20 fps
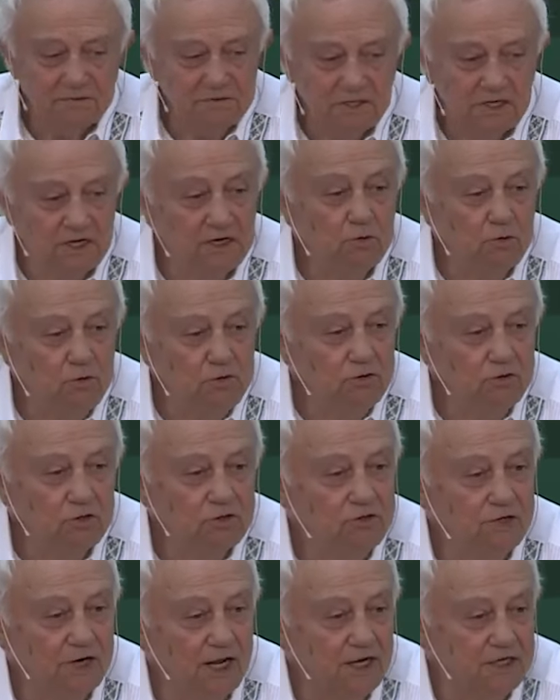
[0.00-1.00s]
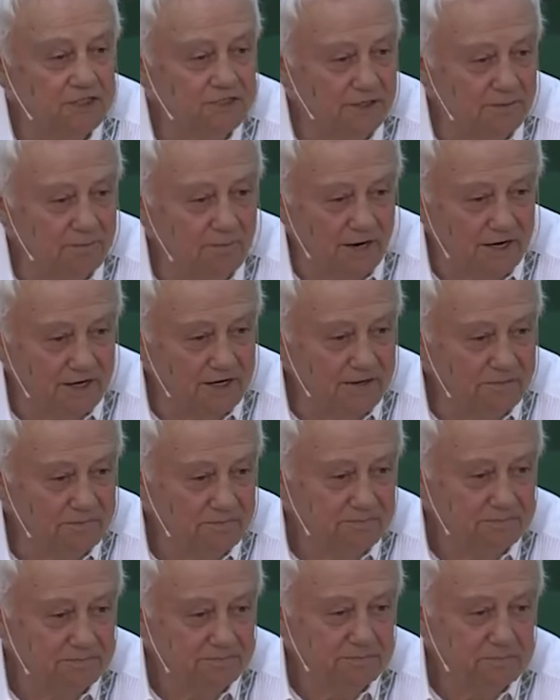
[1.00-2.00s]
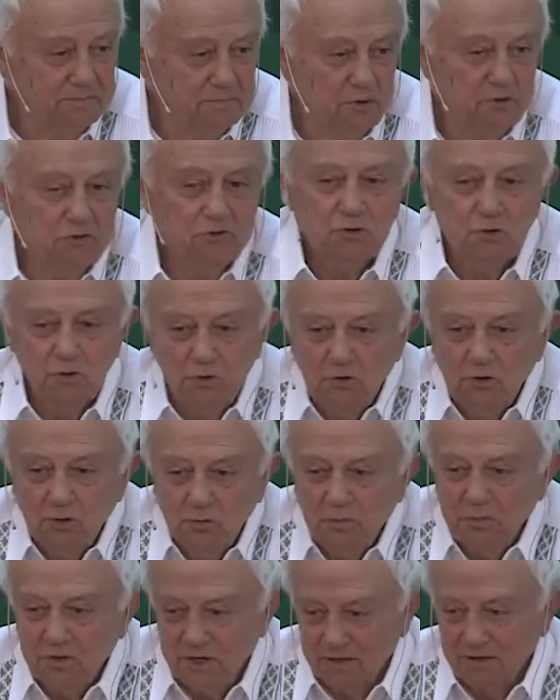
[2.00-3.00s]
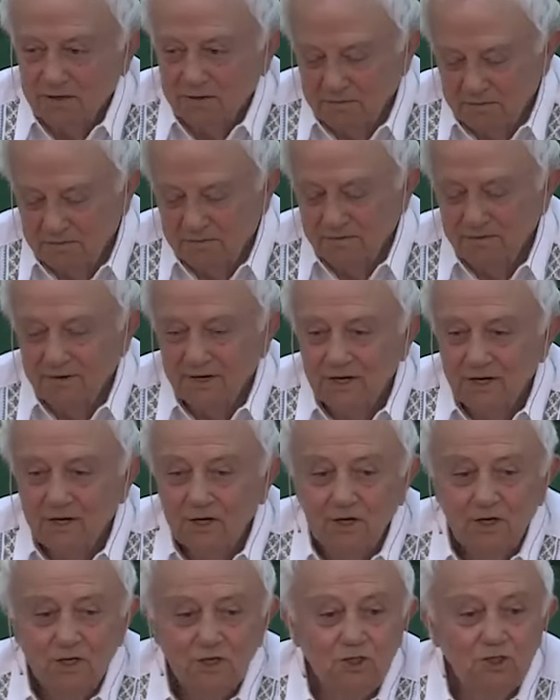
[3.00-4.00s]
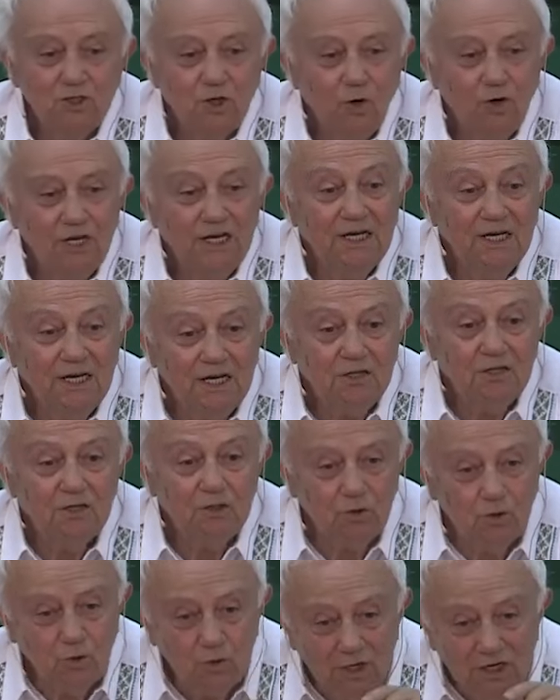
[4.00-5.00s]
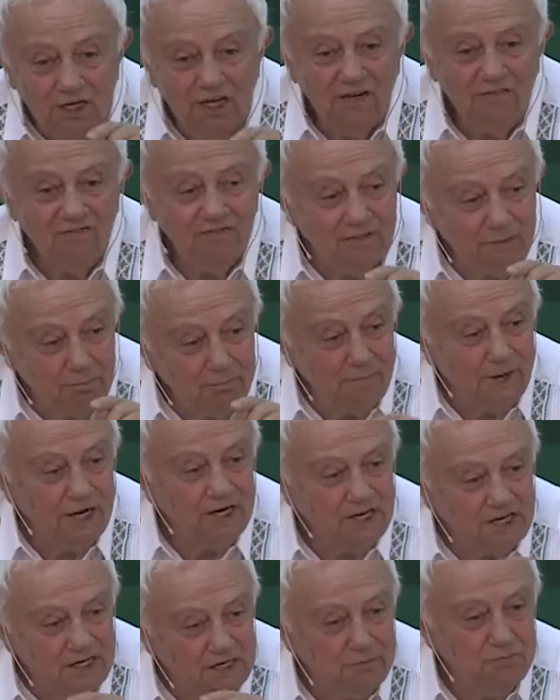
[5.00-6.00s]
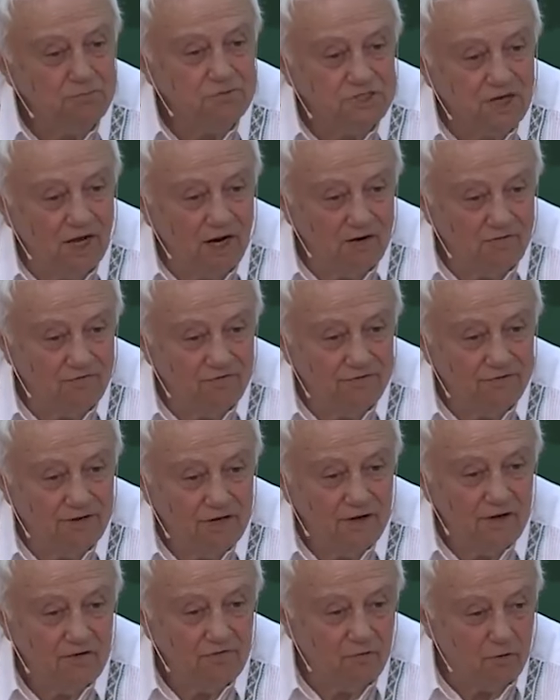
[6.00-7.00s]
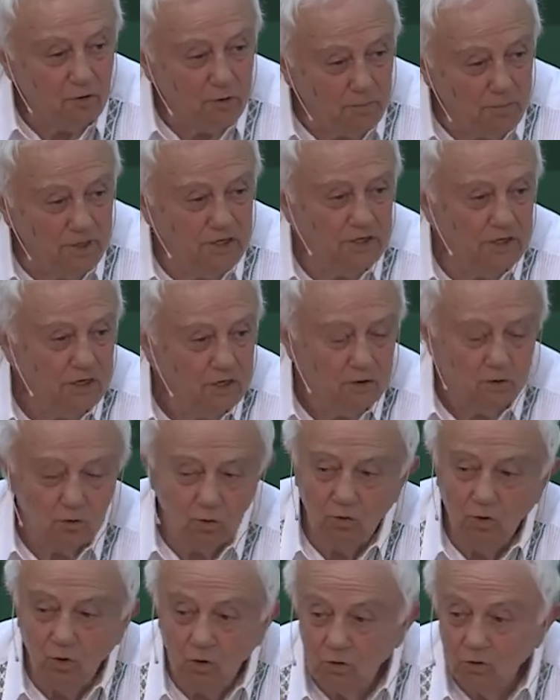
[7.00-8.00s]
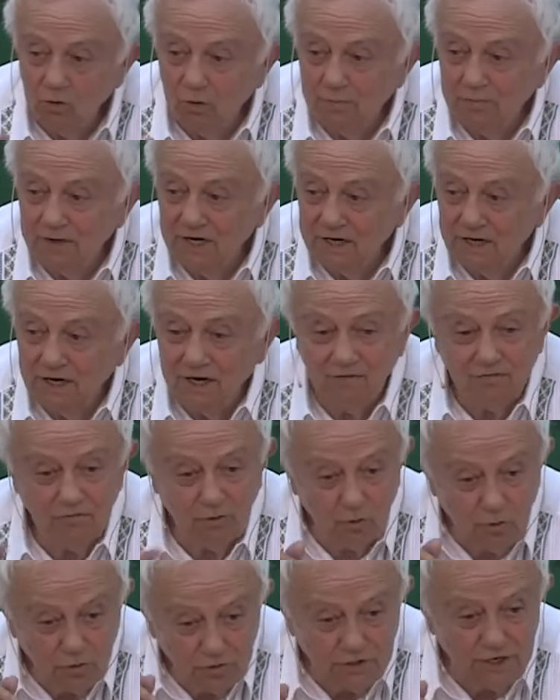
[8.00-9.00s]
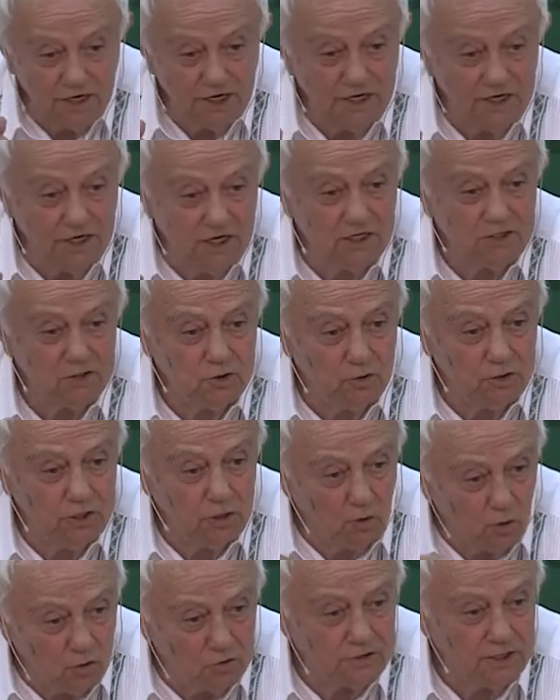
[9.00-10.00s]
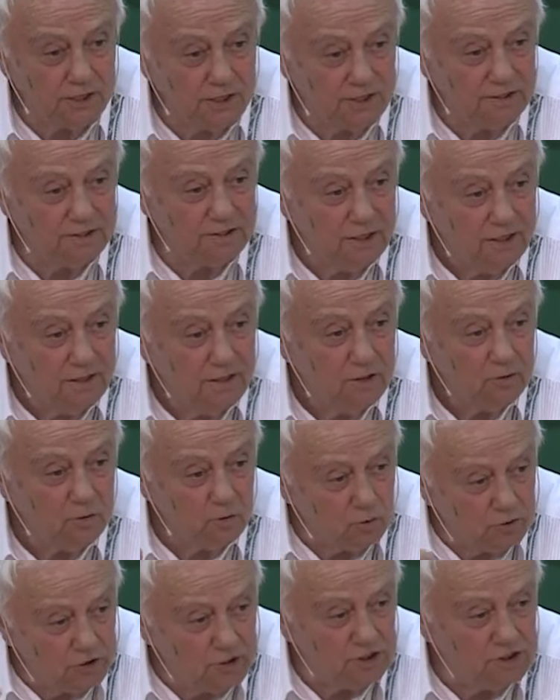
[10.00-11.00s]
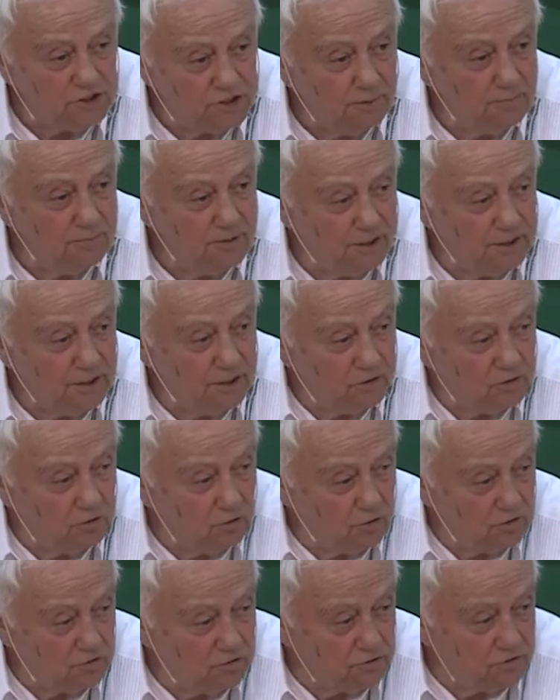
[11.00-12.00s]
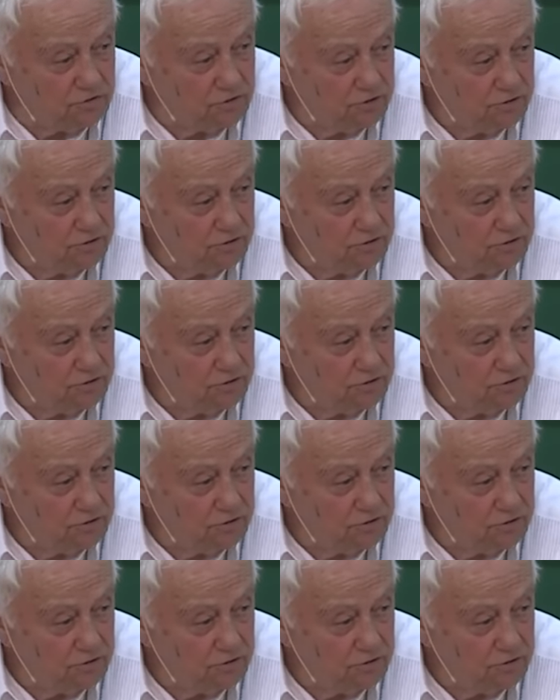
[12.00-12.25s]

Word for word: He could not raise the money because he knew me. Mm-hmm. so he had to give the money himself for me to go to America for three years on a contract to teach American doctors.